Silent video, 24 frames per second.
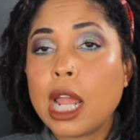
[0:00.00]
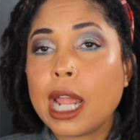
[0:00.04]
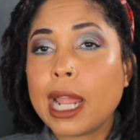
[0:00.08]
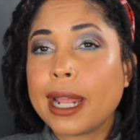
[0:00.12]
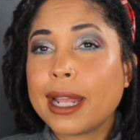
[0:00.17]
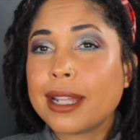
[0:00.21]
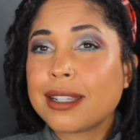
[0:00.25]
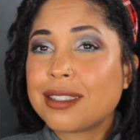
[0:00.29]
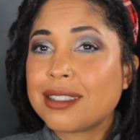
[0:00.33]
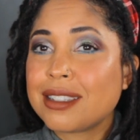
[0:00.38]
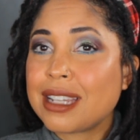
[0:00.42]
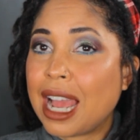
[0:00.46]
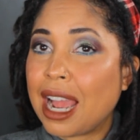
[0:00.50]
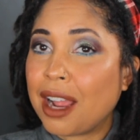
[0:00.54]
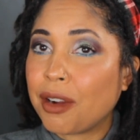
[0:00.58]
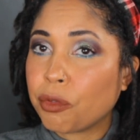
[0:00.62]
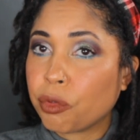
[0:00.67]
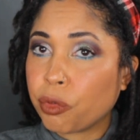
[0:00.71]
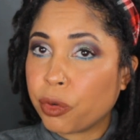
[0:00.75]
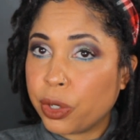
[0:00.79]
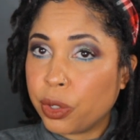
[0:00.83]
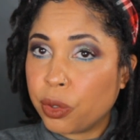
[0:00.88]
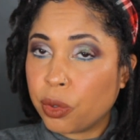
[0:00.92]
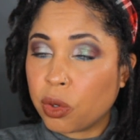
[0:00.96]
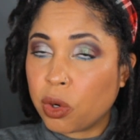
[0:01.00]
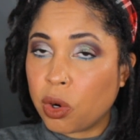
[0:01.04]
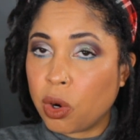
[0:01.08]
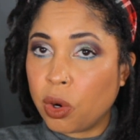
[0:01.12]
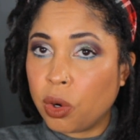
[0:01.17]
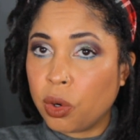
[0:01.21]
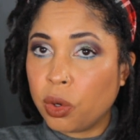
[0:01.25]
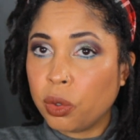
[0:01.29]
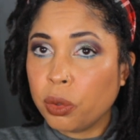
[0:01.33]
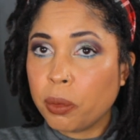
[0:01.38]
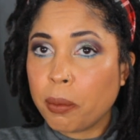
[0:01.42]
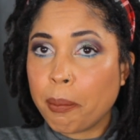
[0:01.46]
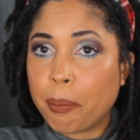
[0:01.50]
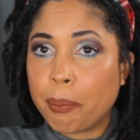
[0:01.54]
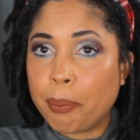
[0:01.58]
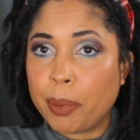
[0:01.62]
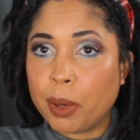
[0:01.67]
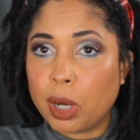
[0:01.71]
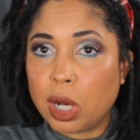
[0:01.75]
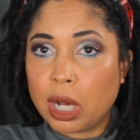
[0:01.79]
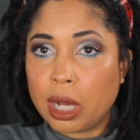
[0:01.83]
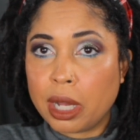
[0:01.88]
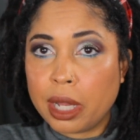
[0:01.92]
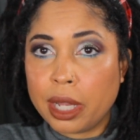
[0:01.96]
It's not real gold,
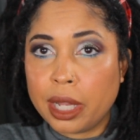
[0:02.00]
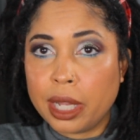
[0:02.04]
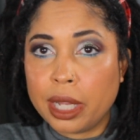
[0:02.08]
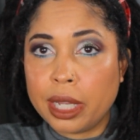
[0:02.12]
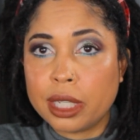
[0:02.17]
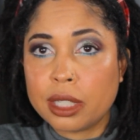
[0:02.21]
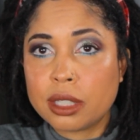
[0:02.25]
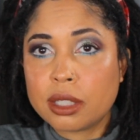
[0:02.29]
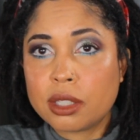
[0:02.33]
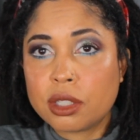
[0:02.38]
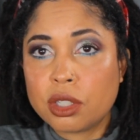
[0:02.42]
but